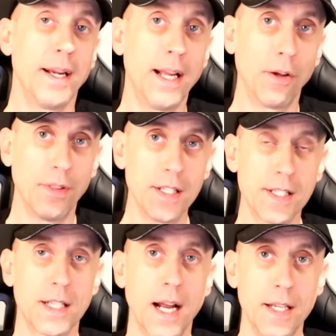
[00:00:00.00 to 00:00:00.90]
Now,
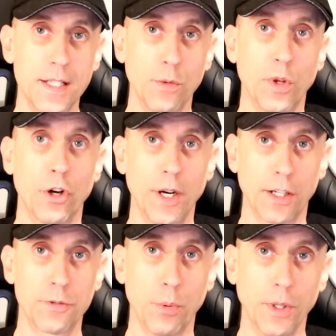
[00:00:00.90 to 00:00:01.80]
this ties in with our
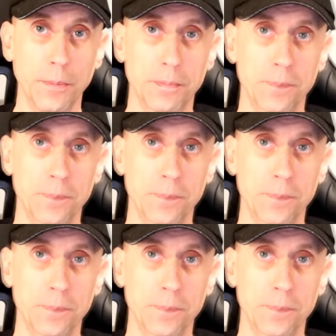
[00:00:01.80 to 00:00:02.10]
next point.